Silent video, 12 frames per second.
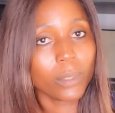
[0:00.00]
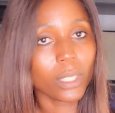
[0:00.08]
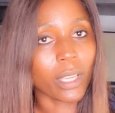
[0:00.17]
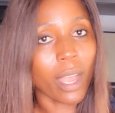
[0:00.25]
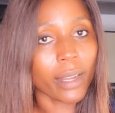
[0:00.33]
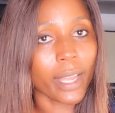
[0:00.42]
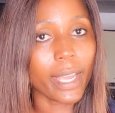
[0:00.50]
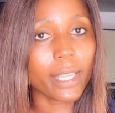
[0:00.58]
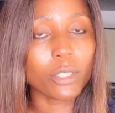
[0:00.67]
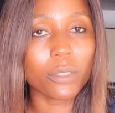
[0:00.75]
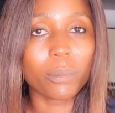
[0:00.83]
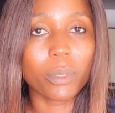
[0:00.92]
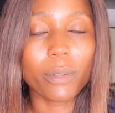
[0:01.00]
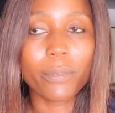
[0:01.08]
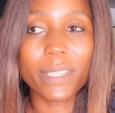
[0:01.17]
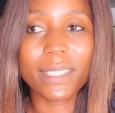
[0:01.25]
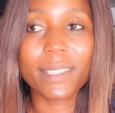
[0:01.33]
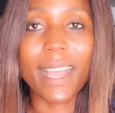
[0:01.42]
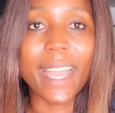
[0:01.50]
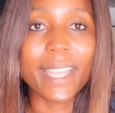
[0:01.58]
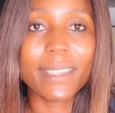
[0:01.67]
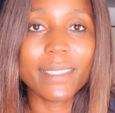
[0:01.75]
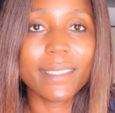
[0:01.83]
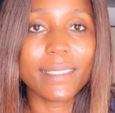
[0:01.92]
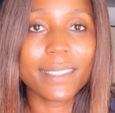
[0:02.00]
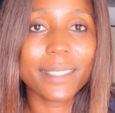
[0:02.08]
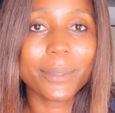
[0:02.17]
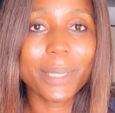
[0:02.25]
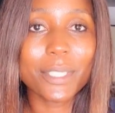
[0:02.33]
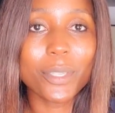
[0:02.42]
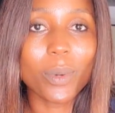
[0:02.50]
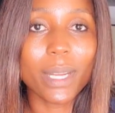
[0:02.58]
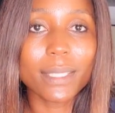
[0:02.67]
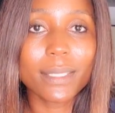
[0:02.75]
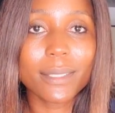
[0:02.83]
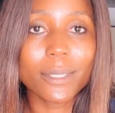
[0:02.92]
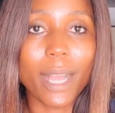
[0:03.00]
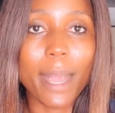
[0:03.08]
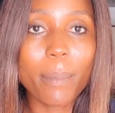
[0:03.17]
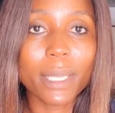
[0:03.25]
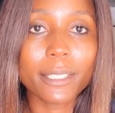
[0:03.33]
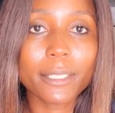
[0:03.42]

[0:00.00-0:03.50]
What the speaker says: it can't hurt to prophesize what you want to happen.